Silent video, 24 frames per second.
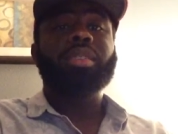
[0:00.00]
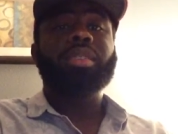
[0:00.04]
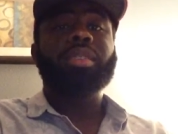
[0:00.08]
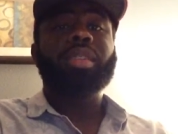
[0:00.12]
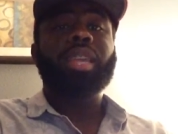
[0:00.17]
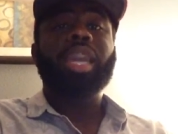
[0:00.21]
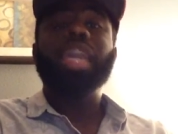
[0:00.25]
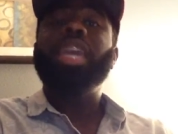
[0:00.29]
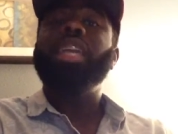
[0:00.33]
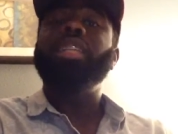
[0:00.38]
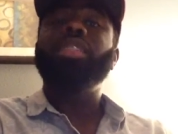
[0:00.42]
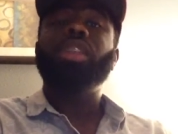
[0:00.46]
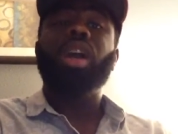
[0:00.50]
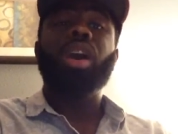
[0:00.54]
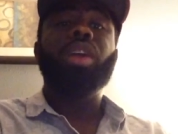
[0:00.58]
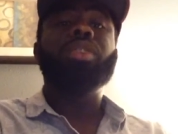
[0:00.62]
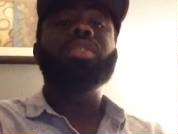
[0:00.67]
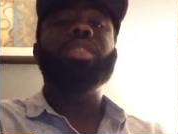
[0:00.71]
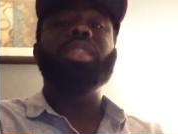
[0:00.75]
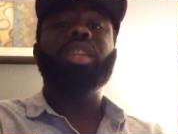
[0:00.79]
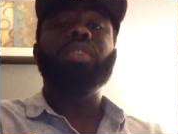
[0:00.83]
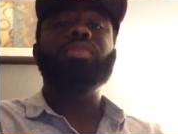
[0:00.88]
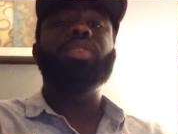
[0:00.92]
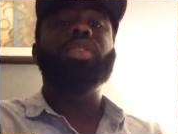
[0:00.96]
he's
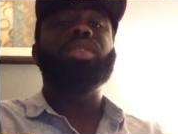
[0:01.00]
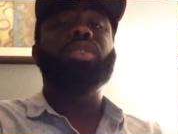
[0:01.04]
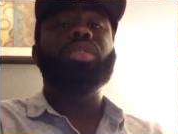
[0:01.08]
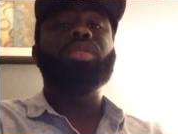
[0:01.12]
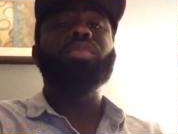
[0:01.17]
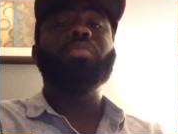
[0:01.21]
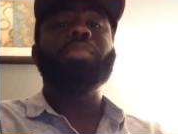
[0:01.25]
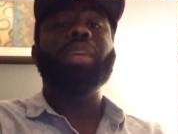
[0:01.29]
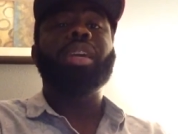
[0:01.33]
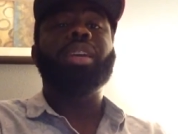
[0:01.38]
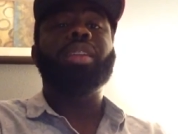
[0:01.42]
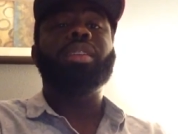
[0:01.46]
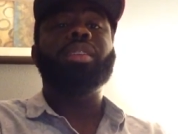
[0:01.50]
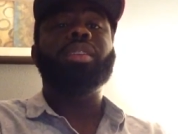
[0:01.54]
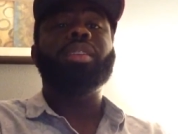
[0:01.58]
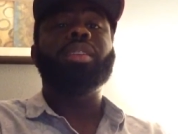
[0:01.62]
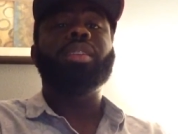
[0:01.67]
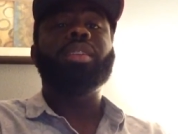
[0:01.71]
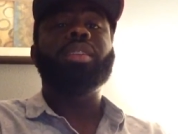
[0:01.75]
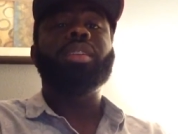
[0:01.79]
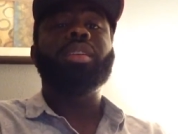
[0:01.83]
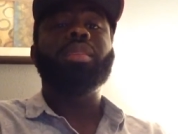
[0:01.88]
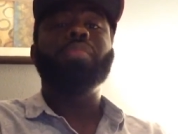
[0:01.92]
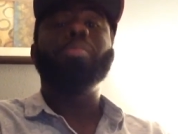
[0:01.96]
old enough to do better
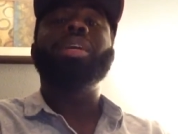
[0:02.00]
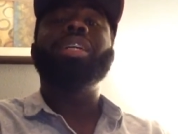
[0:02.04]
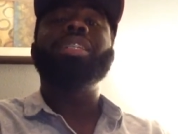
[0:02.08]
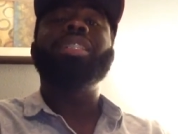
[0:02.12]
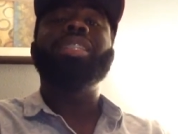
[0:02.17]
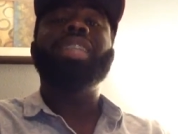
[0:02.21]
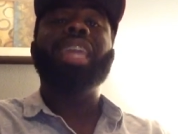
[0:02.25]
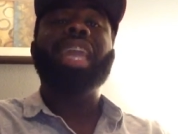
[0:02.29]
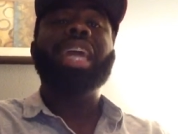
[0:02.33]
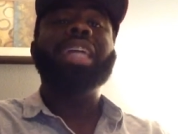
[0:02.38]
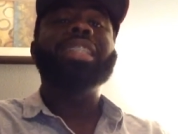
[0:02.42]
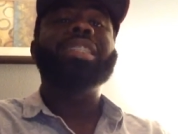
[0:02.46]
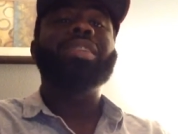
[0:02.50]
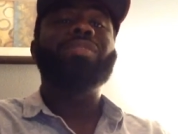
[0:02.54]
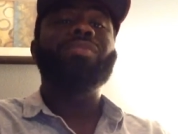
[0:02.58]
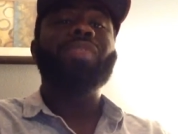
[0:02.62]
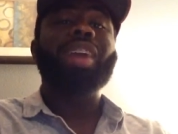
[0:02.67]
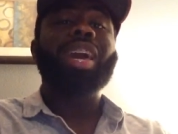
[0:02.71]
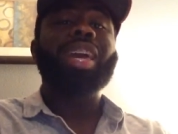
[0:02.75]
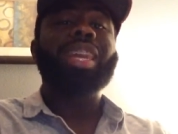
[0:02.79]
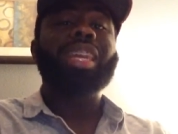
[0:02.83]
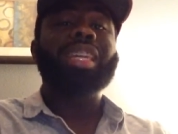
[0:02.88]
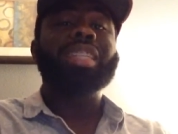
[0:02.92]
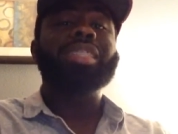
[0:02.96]
because he has the
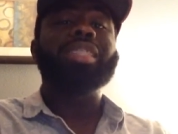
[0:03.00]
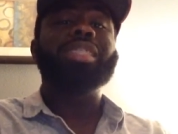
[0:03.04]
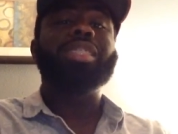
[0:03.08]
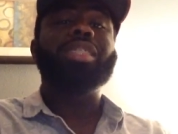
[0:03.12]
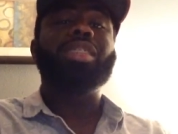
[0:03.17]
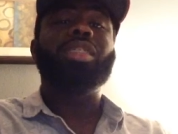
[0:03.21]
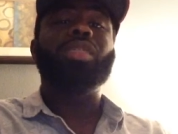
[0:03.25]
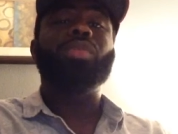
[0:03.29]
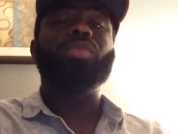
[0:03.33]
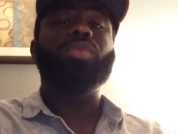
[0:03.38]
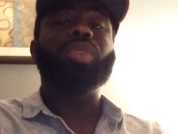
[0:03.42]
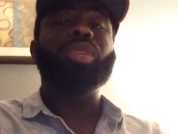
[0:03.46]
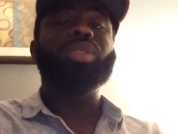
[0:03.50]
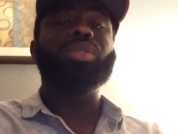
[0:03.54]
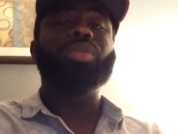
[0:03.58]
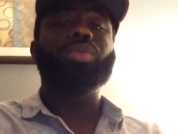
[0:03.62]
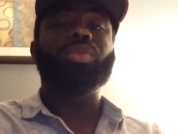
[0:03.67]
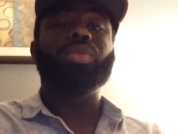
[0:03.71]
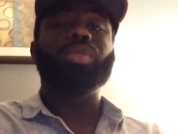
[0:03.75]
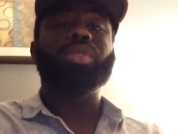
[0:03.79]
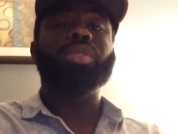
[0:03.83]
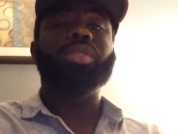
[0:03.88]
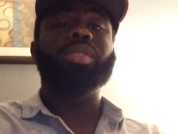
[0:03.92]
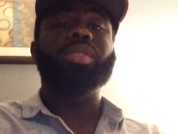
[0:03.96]
finances and the
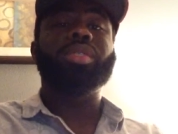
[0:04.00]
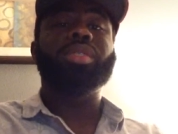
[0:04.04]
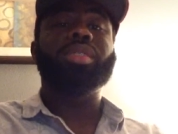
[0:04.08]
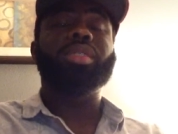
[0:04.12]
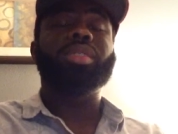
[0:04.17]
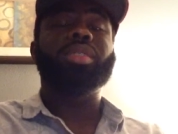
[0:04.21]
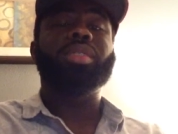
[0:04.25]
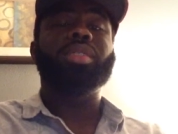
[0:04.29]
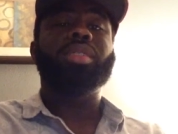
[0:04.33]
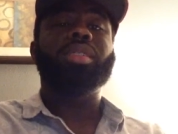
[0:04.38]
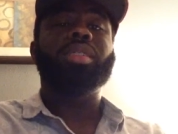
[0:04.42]
resources.